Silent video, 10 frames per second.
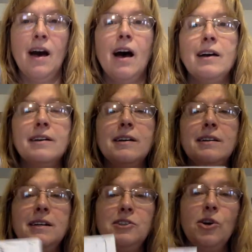I got
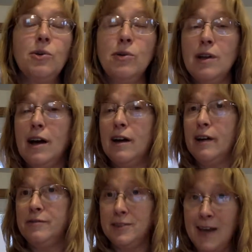a total
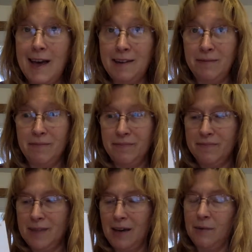of 10.
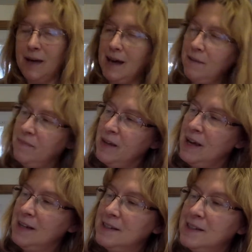Okay,
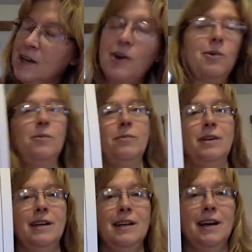so
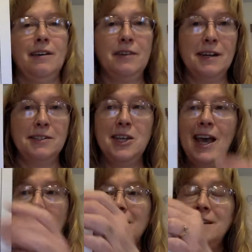I've got
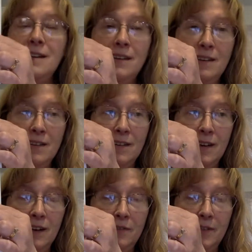10
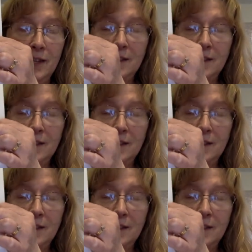of the